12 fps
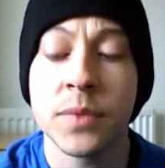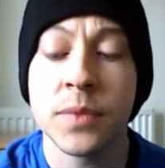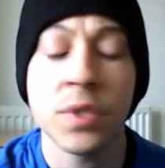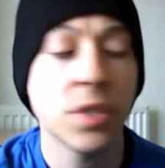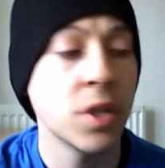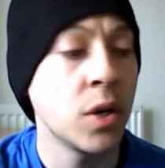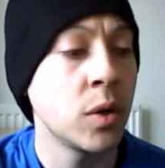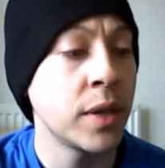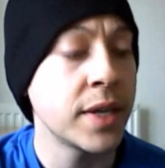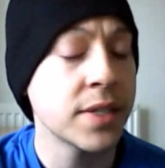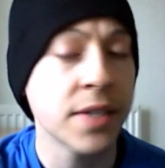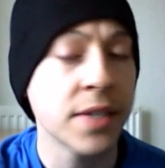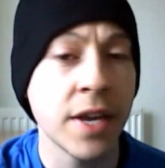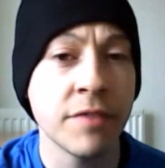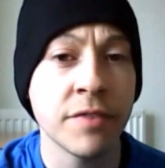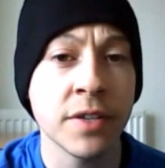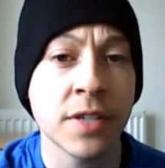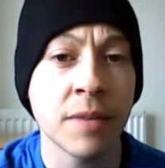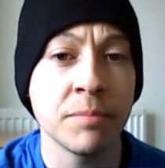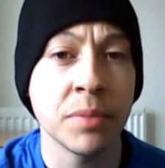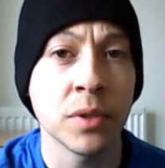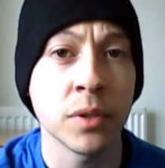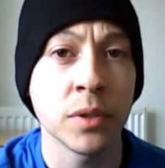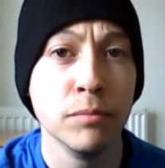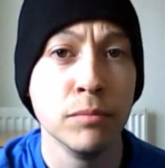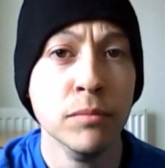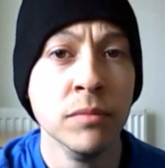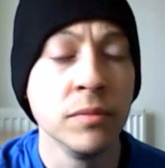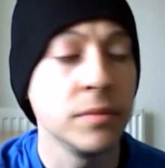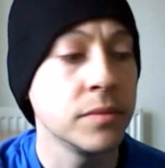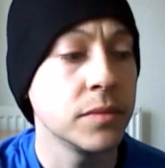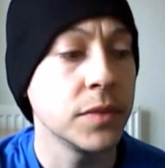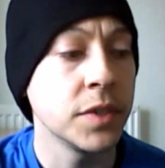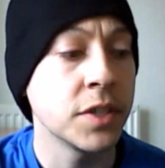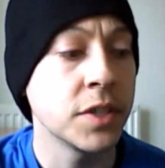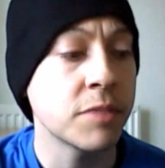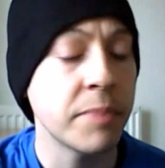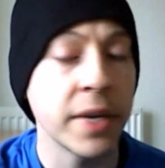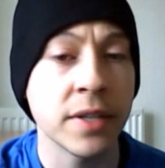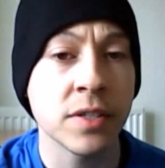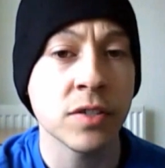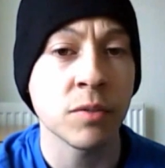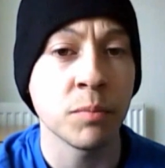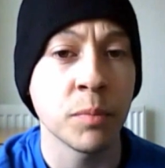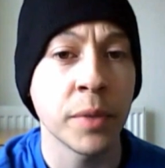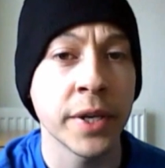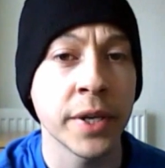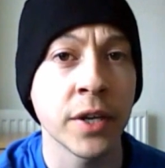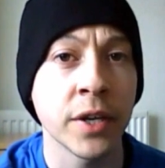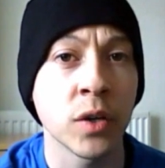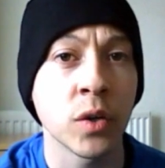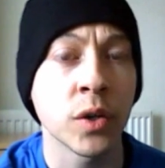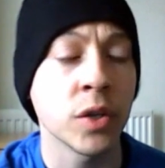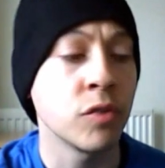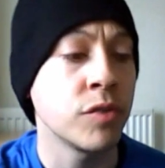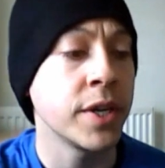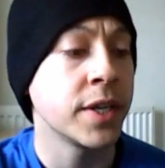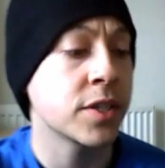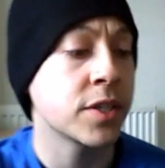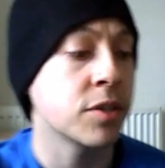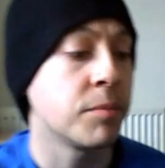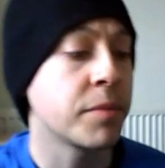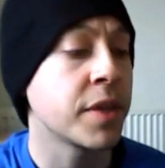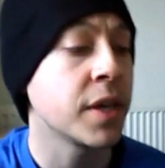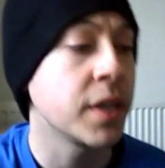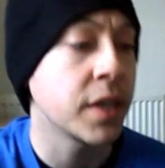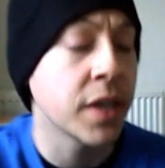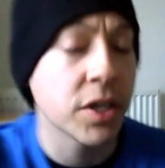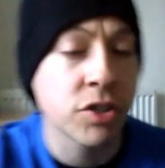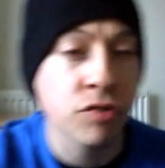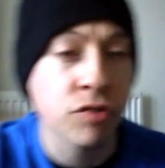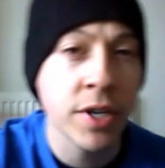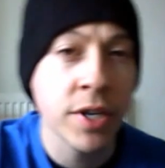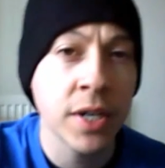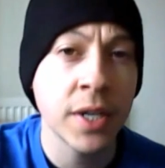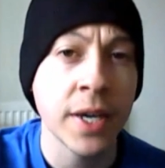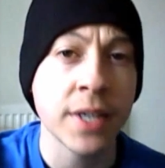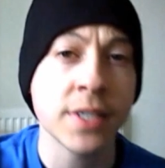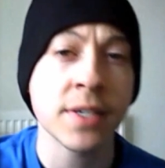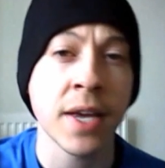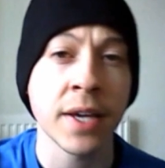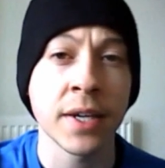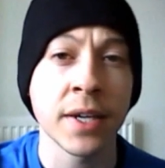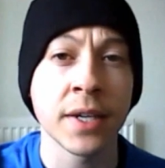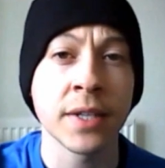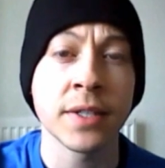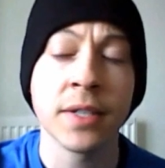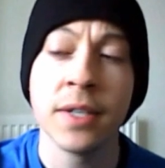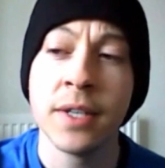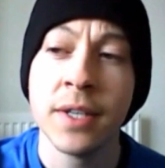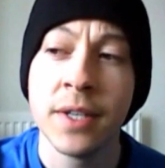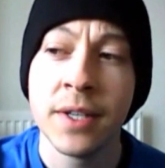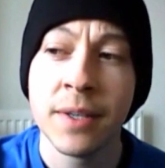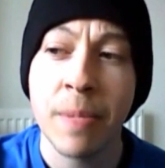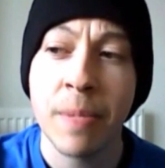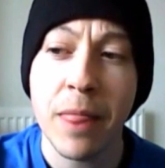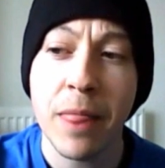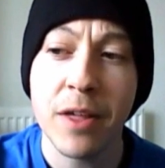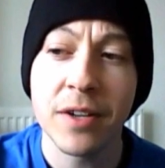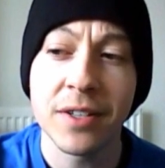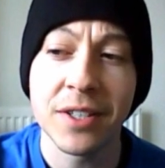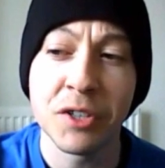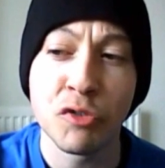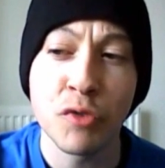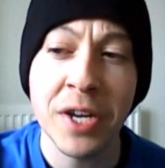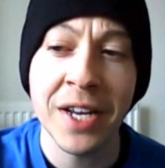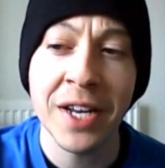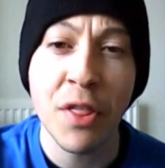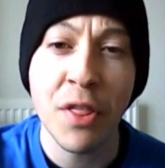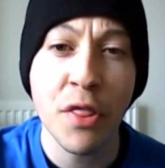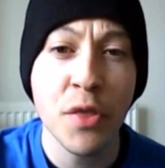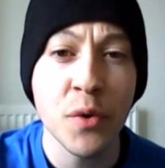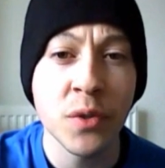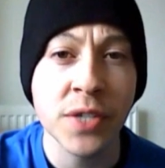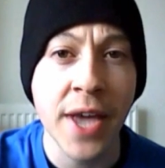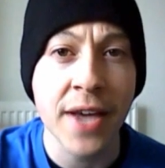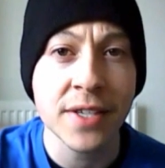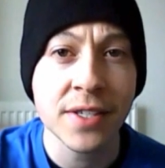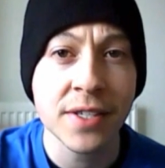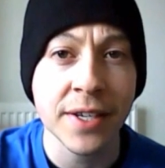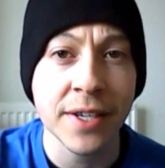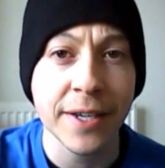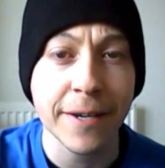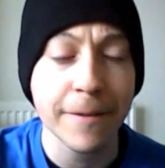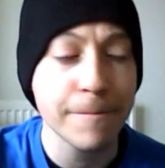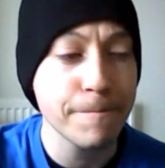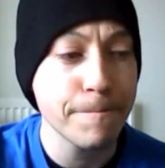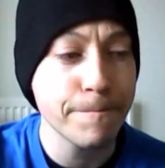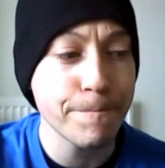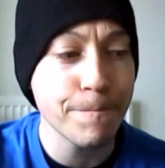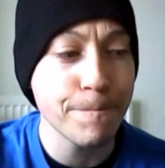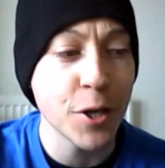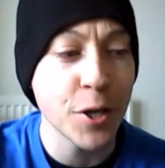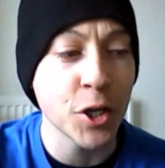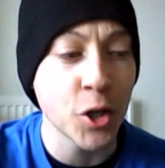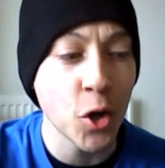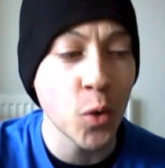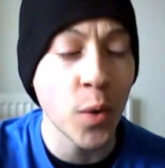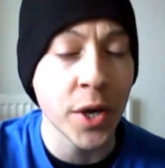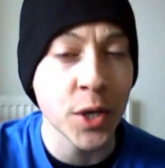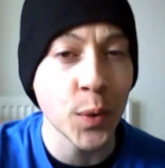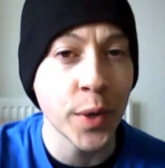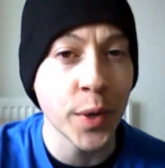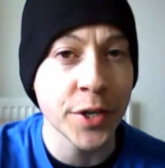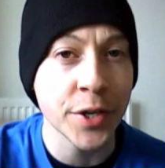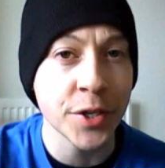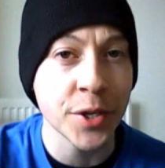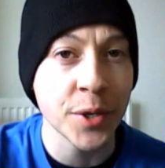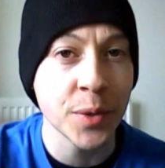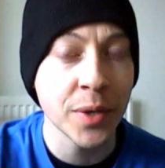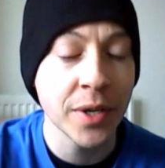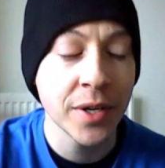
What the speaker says: So let's say, for example, you speak to somebody or you read something, it gets you really excited, you're really enthusiastic, you know what you want to do,